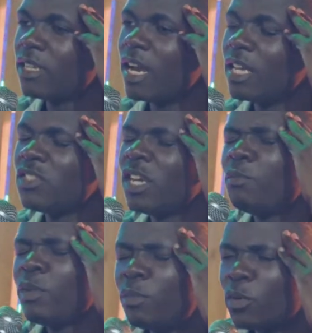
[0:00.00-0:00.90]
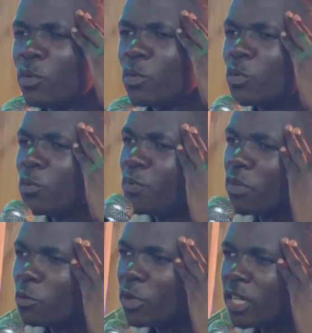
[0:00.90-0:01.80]
As young people,
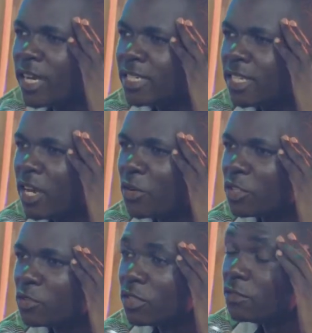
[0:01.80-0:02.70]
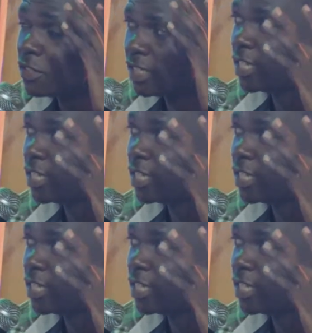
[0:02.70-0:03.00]
we are desiring to live right,